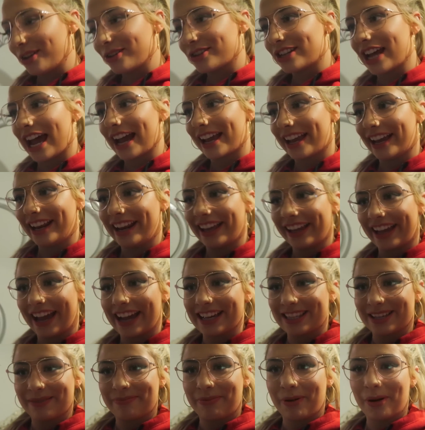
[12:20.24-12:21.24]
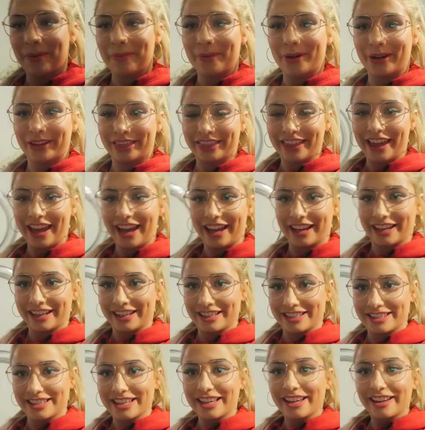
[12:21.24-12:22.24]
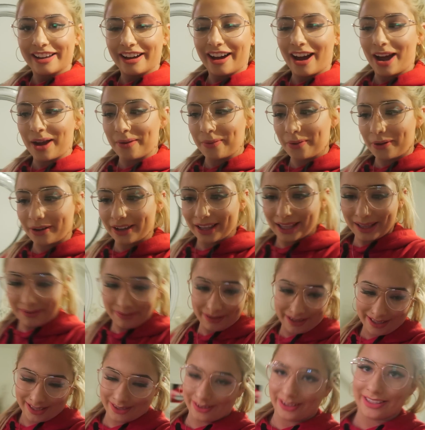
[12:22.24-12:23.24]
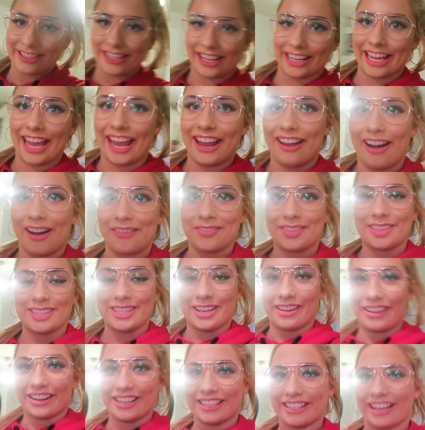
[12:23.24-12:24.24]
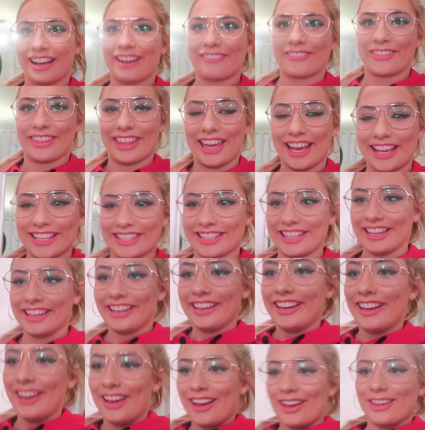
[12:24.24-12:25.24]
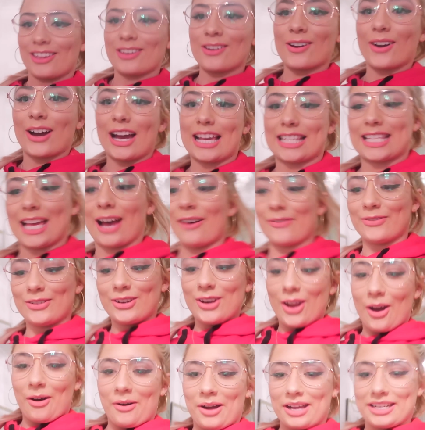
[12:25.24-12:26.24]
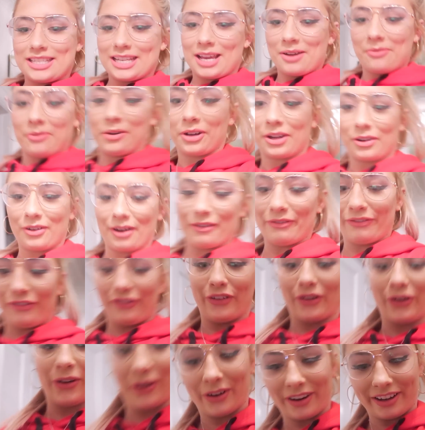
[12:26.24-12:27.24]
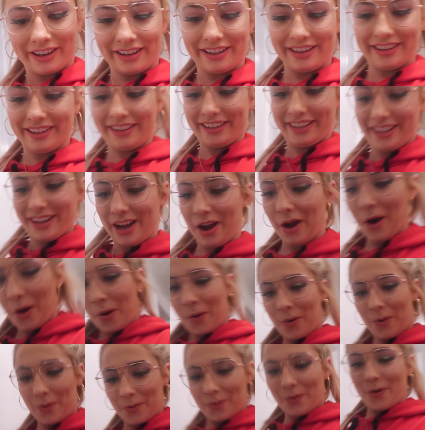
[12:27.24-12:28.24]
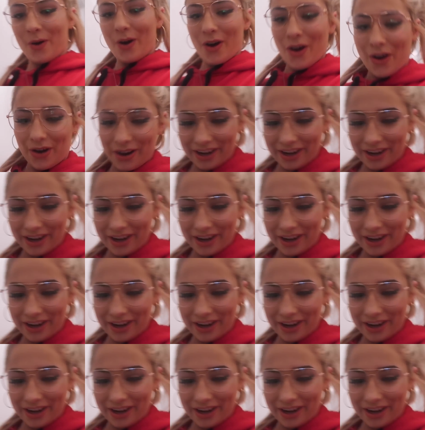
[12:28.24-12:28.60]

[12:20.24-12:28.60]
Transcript: you. Are you checking in case I bought more things? I will get the biggest hands. Okay, I'm so excited for this. You guys have no idea what you're in for. Woo!